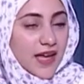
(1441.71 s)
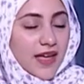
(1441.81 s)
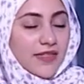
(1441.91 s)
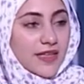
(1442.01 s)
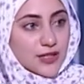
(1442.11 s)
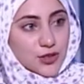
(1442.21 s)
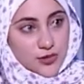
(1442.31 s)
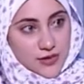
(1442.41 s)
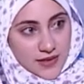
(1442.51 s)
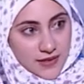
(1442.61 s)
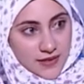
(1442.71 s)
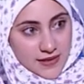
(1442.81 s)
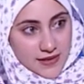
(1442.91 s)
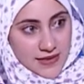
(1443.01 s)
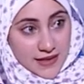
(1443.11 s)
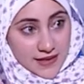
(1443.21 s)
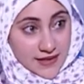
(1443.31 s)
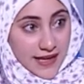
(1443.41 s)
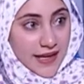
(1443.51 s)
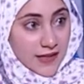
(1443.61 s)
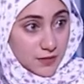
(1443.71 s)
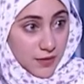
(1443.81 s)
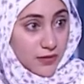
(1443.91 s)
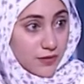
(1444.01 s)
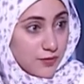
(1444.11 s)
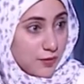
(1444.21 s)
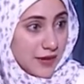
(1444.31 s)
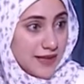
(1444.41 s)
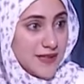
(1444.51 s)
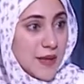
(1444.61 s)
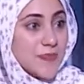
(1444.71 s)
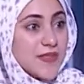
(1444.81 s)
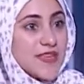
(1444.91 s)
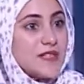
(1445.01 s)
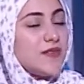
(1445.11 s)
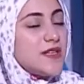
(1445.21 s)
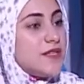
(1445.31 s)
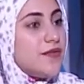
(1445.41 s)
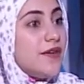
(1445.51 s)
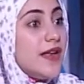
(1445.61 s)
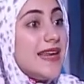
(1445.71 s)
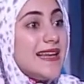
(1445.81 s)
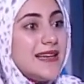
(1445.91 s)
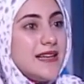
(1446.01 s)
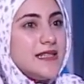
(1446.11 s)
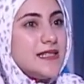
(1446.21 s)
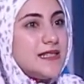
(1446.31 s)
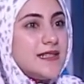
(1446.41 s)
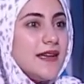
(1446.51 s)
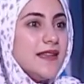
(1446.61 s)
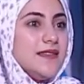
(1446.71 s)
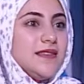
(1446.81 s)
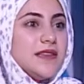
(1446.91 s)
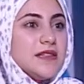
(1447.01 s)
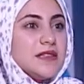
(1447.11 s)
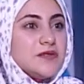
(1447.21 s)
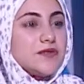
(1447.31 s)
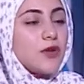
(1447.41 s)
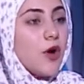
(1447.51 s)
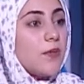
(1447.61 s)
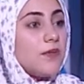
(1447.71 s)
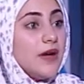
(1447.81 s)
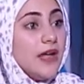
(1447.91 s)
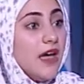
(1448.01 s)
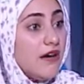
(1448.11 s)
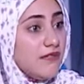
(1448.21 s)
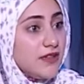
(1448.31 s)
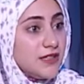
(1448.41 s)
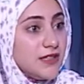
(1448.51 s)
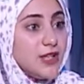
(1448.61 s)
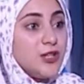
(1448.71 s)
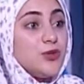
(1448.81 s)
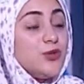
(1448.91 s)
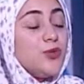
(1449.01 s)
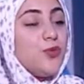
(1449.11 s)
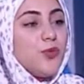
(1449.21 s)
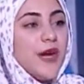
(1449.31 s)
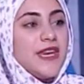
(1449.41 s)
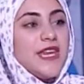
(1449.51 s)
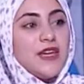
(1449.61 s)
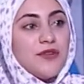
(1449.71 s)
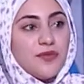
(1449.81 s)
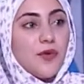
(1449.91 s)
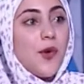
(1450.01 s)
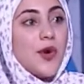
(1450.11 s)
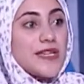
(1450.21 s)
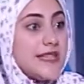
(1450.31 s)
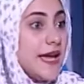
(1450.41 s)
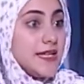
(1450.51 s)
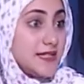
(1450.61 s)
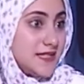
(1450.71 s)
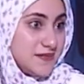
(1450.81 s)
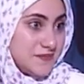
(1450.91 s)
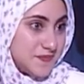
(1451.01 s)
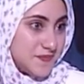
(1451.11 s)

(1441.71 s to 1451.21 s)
They choose this the second month from it. This festival lasted from 11 to 24 days.